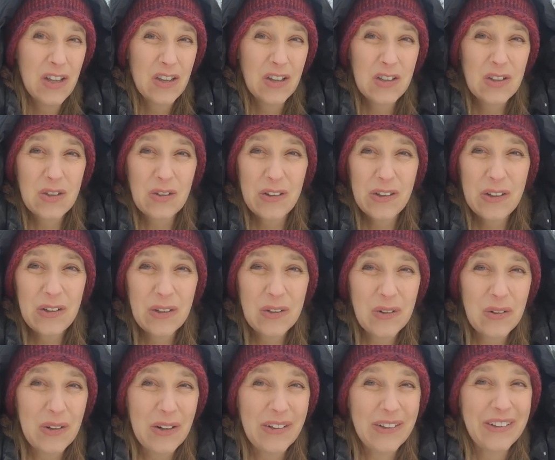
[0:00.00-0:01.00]
the soil
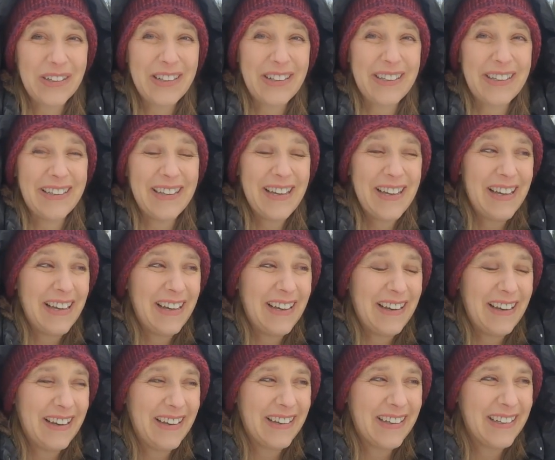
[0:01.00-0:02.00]
quality
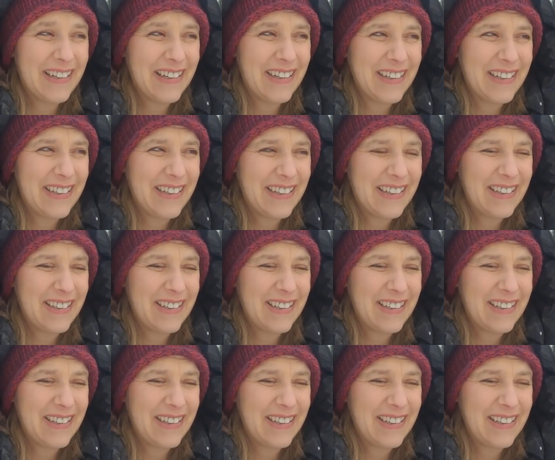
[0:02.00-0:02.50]
and